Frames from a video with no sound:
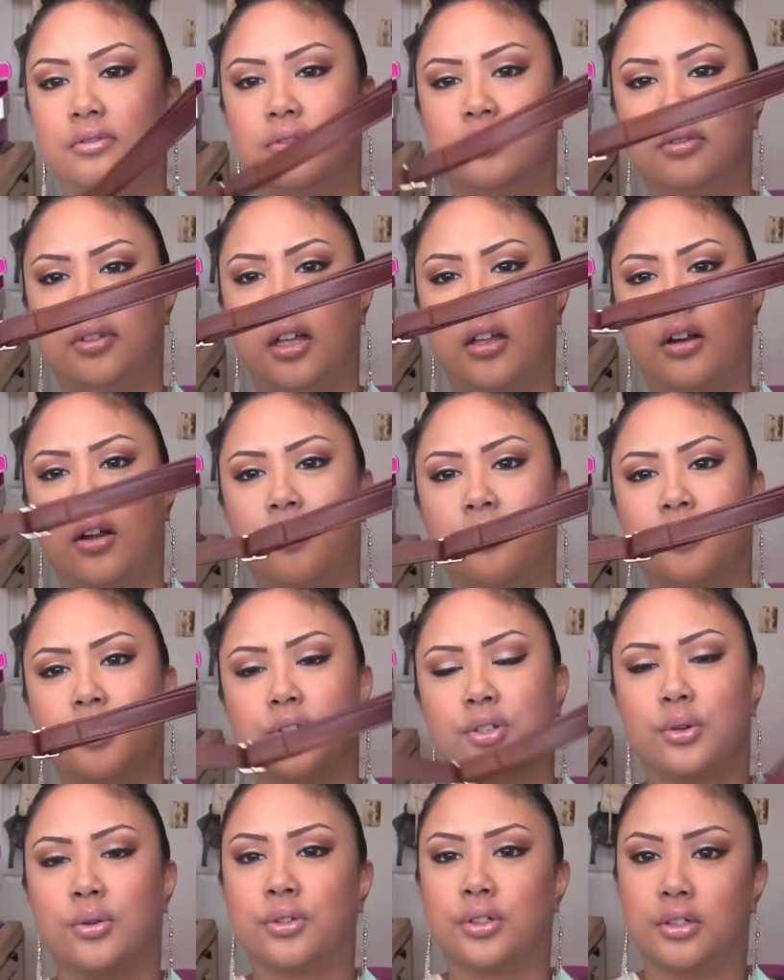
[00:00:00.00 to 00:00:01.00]
not off the
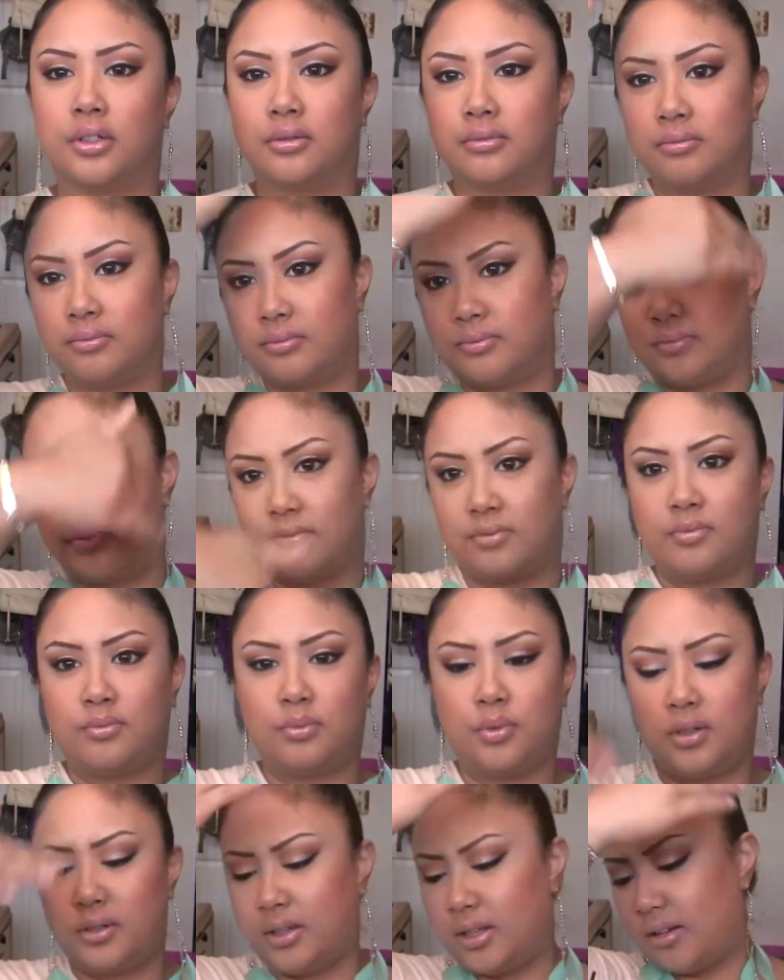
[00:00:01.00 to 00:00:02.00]
shoulder,
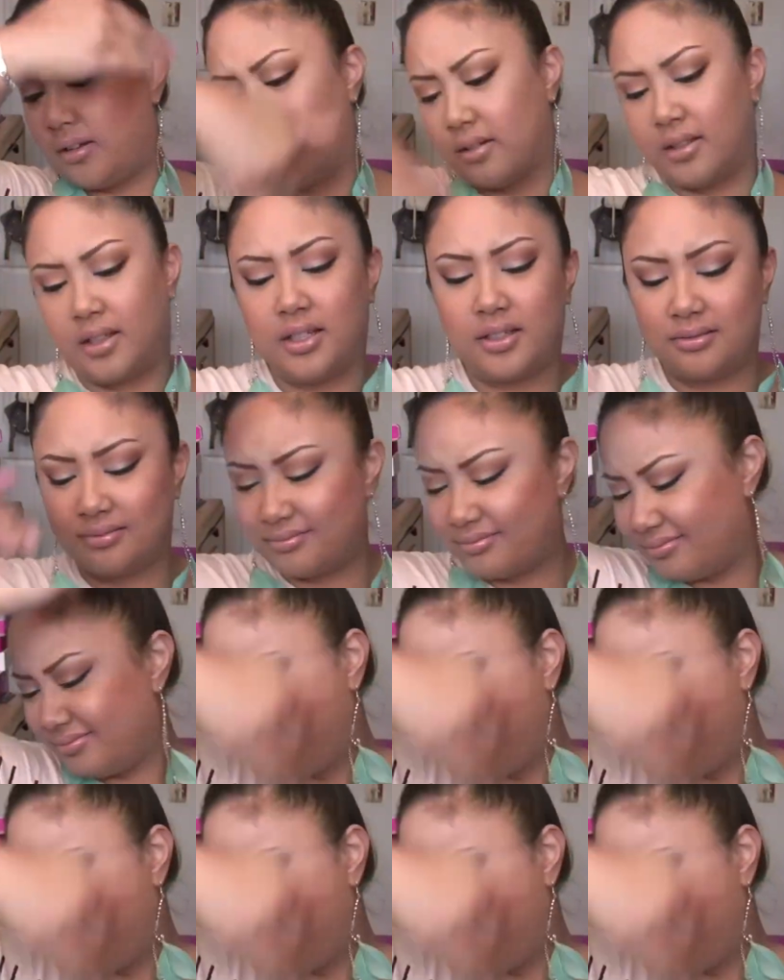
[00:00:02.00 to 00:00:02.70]
what do they call it?